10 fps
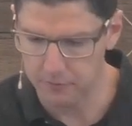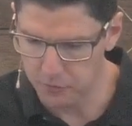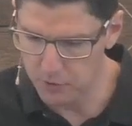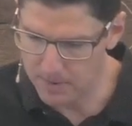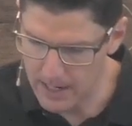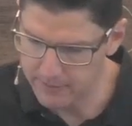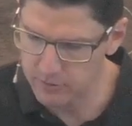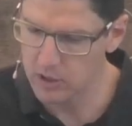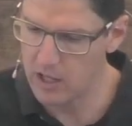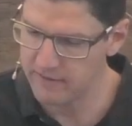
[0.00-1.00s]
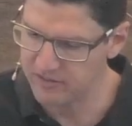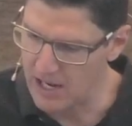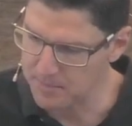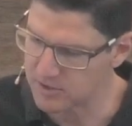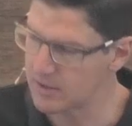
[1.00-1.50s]
or for a part of your life you
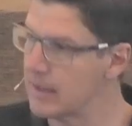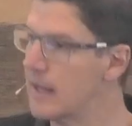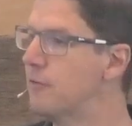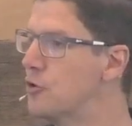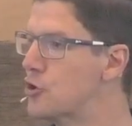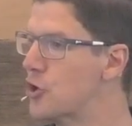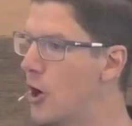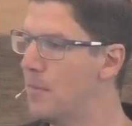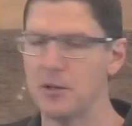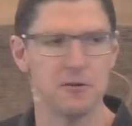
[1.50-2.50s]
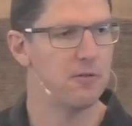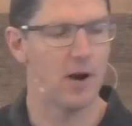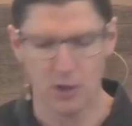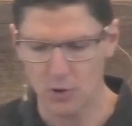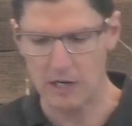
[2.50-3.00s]
happen to love your job and you
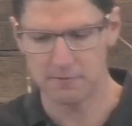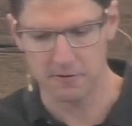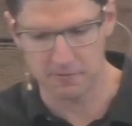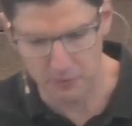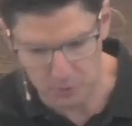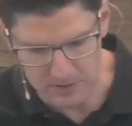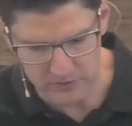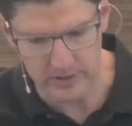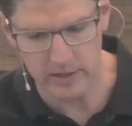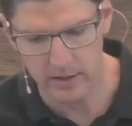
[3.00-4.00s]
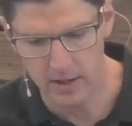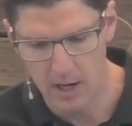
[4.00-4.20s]
find great fulfillment in it,